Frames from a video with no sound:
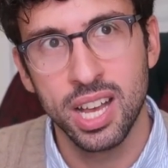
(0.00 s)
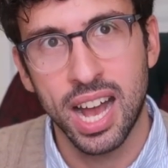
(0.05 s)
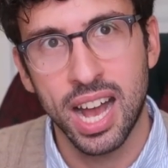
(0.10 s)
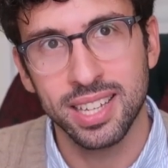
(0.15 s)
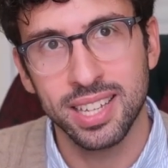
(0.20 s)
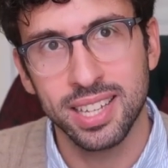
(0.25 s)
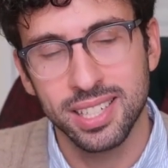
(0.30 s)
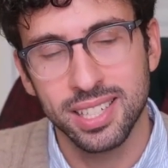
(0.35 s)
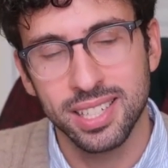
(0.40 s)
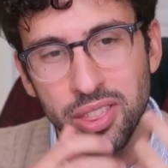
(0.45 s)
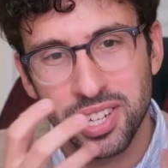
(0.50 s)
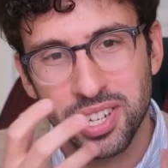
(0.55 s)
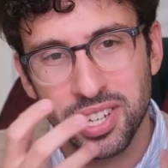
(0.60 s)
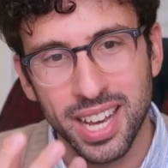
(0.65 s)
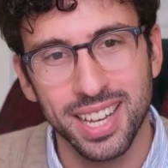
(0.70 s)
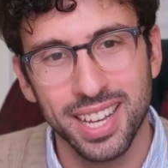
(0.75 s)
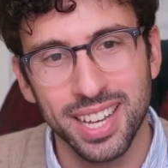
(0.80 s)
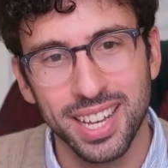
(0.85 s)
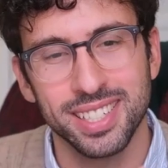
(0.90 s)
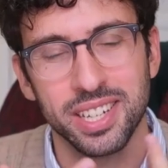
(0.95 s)

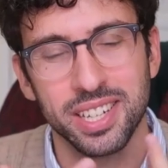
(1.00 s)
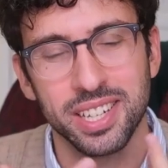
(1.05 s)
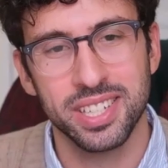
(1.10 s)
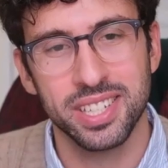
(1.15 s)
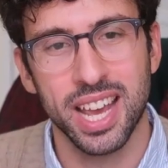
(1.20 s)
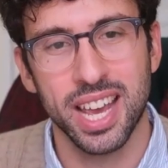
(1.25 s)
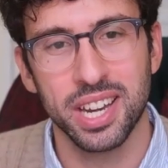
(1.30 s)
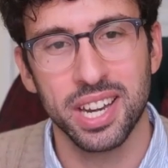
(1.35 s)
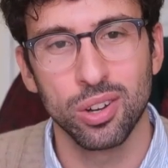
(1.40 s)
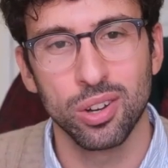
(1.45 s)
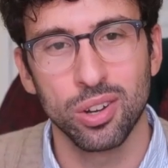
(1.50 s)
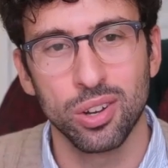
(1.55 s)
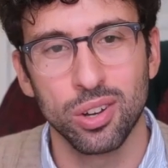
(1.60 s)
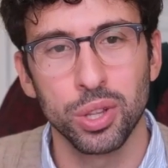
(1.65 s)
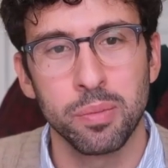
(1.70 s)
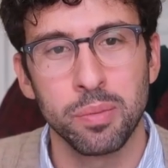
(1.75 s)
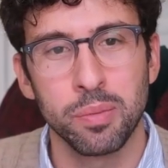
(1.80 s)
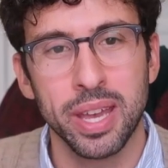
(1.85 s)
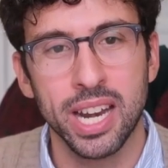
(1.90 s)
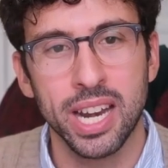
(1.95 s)
synthesized understanding of what the
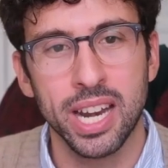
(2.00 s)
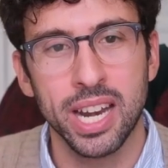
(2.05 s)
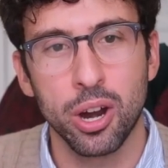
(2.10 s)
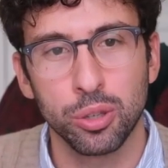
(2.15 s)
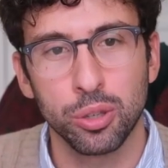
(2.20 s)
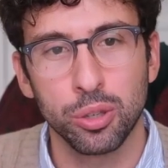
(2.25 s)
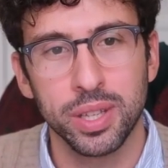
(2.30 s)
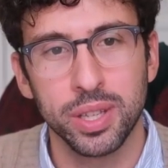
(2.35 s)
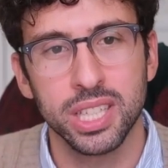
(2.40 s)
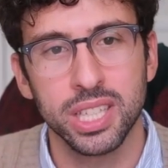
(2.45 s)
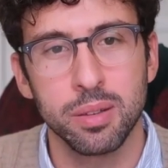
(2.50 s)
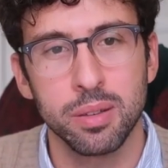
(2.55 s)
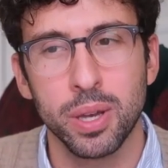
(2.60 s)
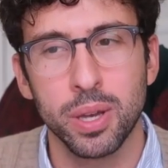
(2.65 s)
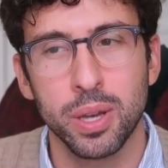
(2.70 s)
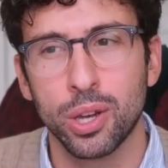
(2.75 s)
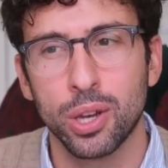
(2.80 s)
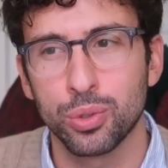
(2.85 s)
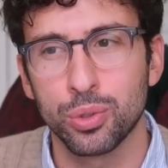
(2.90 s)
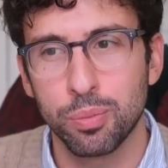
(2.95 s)
main argument and the main
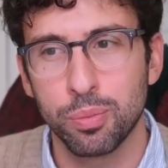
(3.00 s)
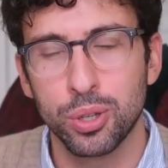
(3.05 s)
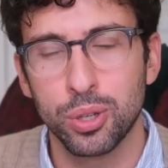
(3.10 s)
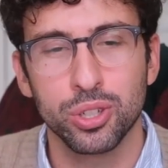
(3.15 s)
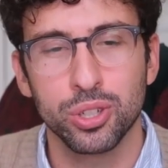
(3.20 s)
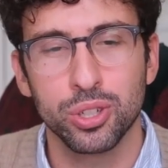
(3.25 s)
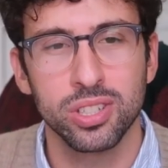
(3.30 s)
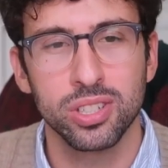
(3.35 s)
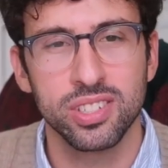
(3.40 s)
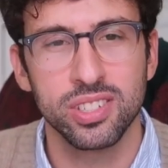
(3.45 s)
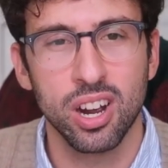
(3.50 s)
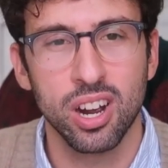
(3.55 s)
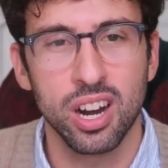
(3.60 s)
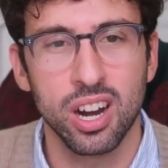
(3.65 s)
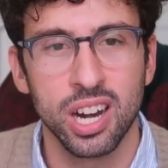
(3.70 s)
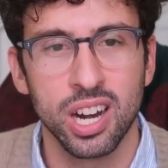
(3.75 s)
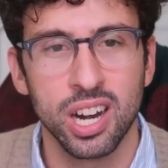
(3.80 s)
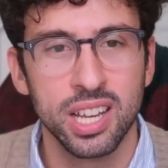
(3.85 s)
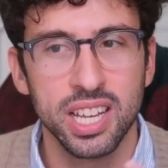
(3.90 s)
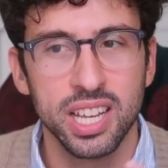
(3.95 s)
contributions
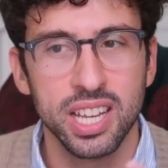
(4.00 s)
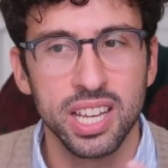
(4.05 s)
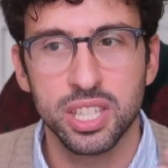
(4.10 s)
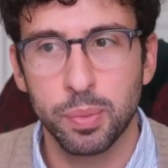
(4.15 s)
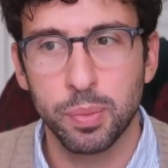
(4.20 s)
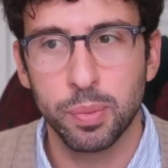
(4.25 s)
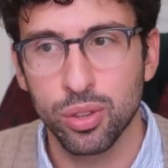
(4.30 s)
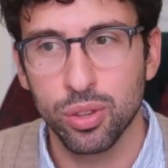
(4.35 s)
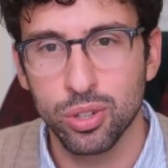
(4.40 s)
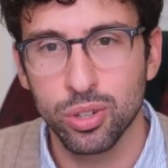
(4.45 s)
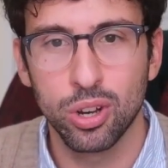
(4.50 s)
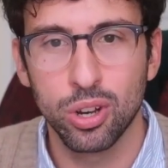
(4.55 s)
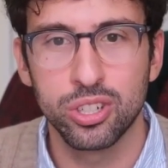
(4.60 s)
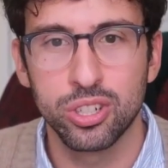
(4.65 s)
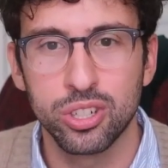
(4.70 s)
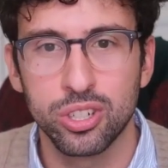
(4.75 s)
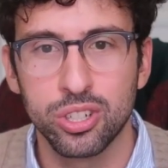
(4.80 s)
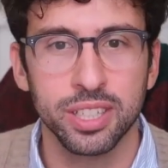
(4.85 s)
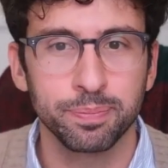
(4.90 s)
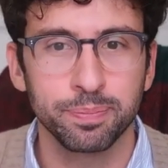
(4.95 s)
are, its
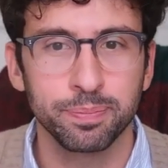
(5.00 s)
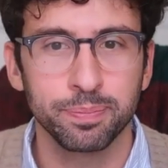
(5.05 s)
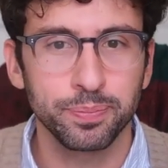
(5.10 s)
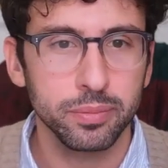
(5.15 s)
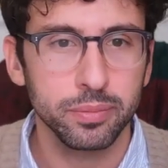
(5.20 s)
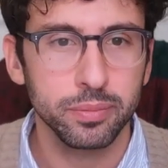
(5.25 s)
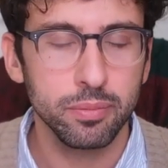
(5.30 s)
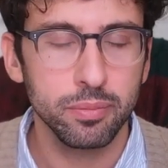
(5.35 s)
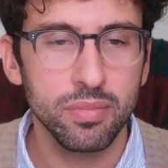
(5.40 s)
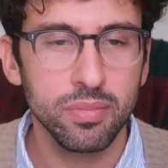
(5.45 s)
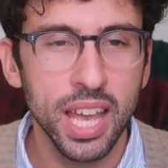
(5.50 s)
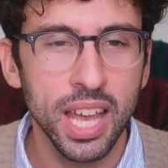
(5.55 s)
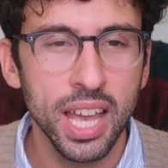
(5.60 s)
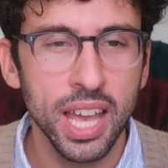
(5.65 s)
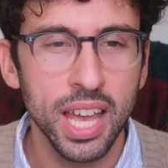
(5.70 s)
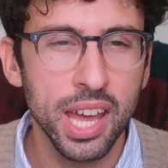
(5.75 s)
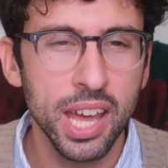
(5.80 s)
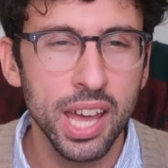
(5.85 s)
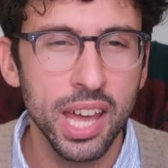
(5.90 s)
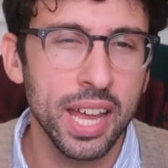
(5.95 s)
methodology,
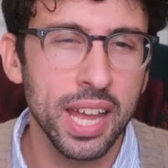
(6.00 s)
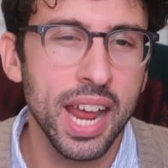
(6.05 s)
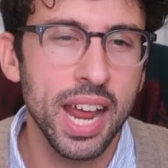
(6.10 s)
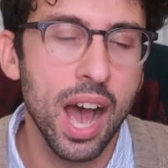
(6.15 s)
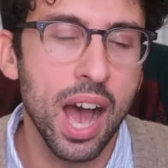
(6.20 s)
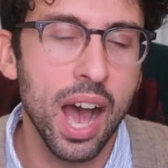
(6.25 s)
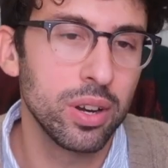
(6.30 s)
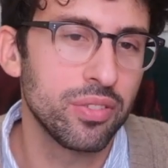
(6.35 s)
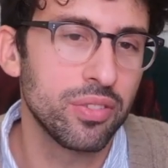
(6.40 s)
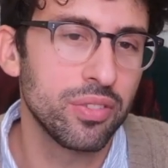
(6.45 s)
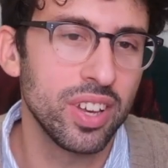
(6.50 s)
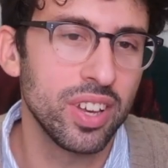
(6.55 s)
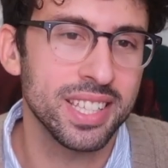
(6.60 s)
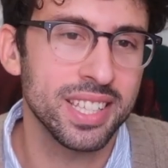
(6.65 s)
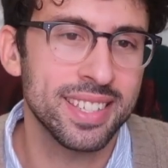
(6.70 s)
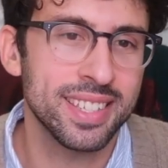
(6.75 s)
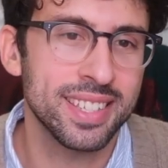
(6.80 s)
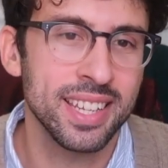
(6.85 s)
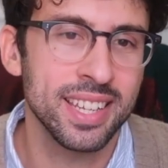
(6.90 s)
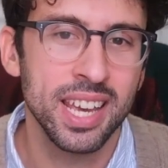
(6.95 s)
and how it
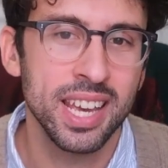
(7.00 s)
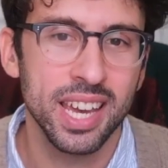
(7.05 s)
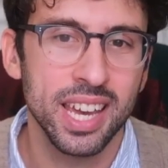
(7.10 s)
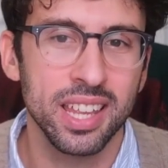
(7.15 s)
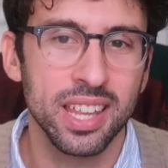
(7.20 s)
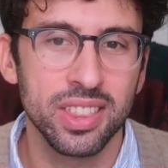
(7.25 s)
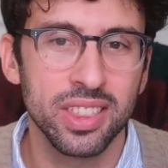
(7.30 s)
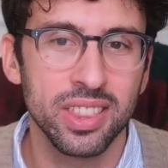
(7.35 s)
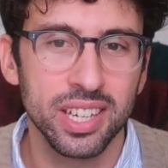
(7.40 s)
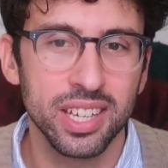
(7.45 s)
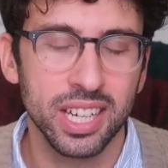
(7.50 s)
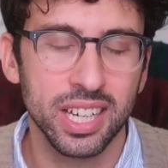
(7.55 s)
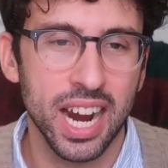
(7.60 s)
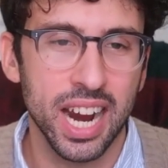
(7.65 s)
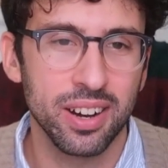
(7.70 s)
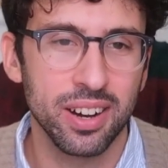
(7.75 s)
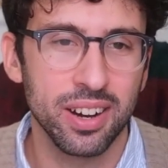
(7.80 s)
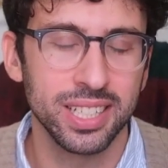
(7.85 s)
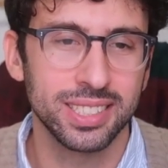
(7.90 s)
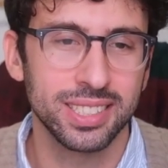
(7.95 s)
fits in the
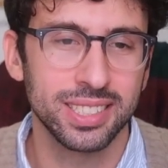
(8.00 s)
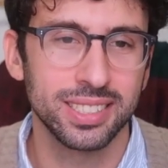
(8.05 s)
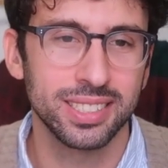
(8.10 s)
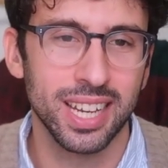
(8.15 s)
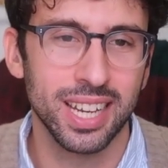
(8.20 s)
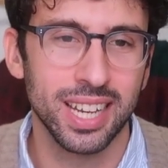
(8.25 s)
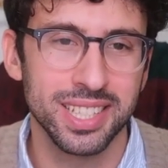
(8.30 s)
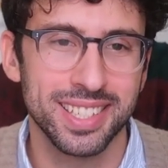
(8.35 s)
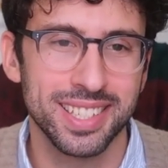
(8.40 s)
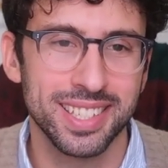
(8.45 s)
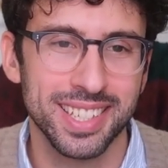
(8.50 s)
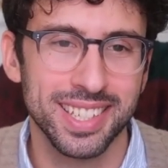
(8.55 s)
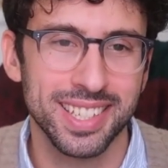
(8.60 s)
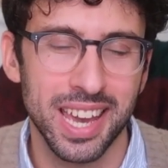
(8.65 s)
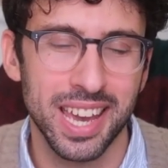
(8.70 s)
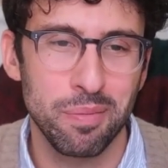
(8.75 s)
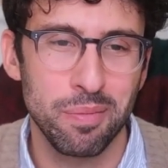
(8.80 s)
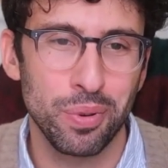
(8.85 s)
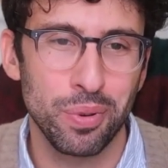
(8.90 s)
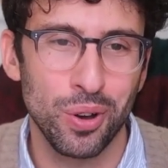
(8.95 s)
current
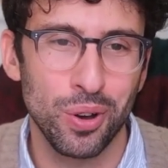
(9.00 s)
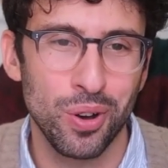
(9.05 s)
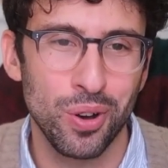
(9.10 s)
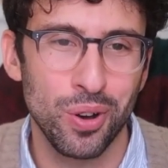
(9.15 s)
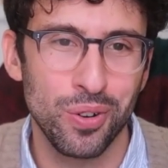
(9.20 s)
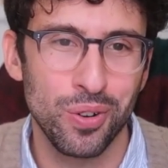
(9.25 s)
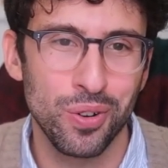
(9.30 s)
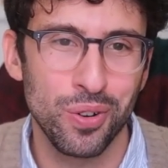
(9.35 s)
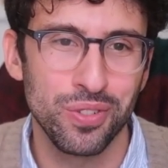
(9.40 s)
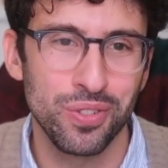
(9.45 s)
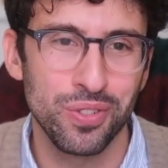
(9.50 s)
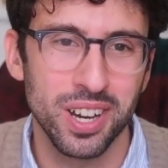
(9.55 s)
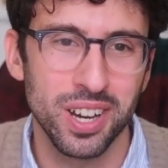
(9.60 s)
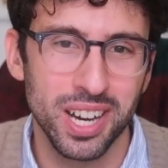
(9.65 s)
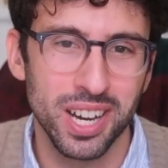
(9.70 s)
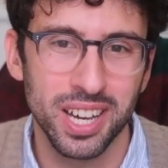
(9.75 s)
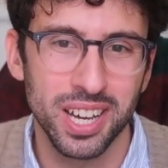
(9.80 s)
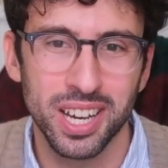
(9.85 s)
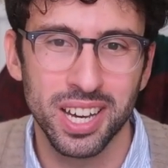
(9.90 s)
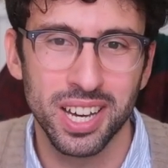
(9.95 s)
landscape of
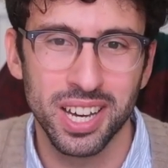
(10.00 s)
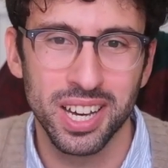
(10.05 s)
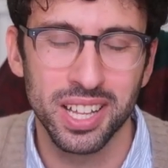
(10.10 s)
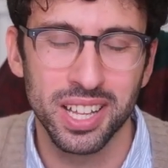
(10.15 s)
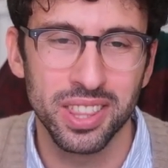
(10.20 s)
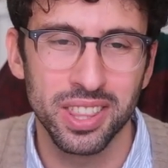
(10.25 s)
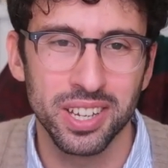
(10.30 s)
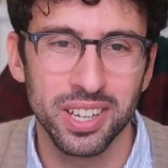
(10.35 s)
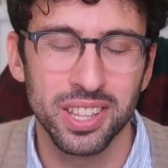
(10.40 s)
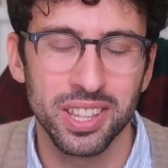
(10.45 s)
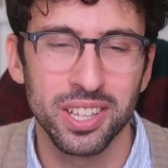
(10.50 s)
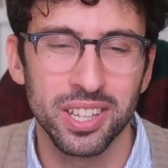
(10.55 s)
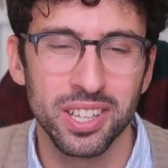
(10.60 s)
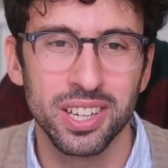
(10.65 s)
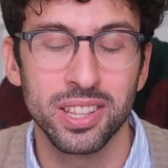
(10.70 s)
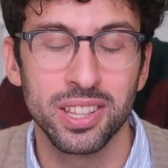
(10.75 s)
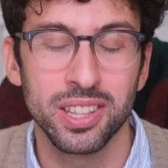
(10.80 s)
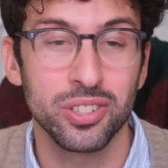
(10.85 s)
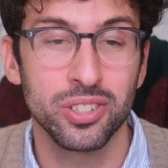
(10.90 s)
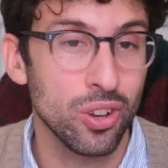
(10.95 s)

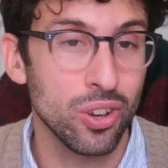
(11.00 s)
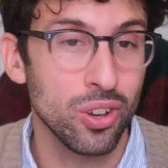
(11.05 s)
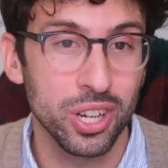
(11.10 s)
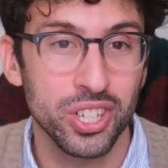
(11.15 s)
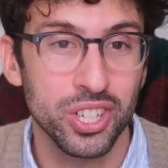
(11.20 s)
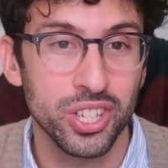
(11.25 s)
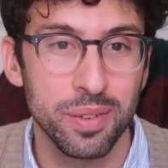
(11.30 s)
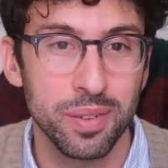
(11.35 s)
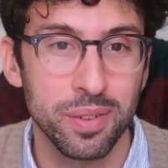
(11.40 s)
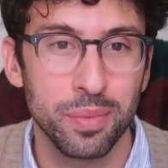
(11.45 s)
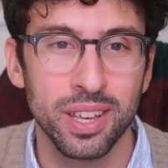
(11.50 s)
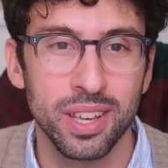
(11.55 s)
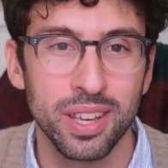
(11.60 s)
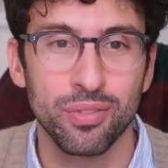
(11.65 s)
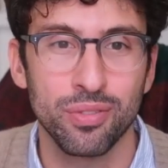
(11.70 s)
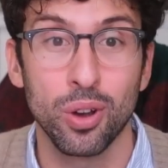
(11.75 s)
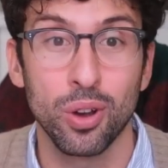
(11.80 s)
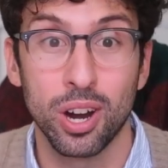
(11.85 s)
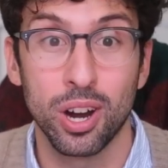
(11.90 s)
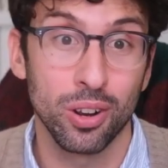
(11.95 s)
the scholarship, if
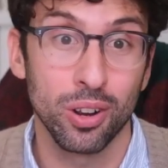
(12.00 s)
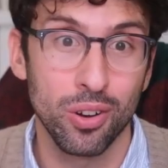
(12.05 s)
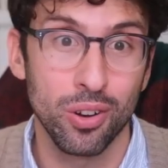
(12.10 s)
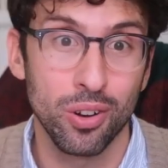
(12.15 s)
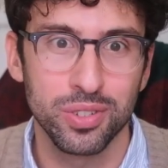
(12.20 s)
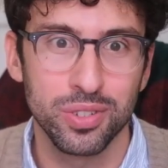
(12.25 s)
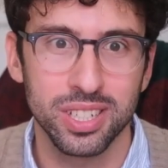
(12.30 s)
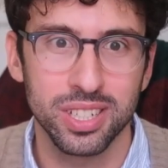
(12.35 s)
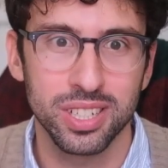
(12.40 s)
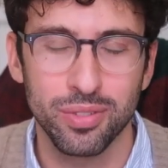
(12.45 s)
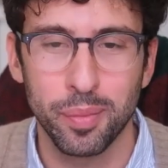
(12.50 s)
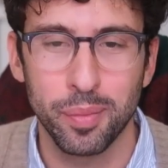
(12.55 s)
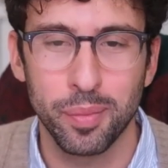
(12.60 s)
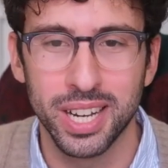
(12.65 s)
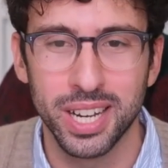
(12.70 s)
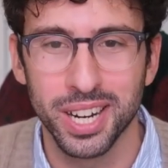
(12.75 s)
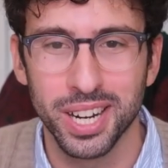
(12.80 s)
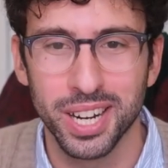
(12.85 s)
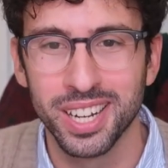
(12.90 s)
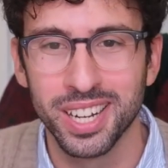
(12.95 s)
you are obviously
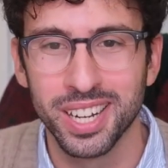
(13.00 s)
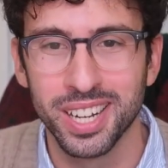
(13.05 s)
familiar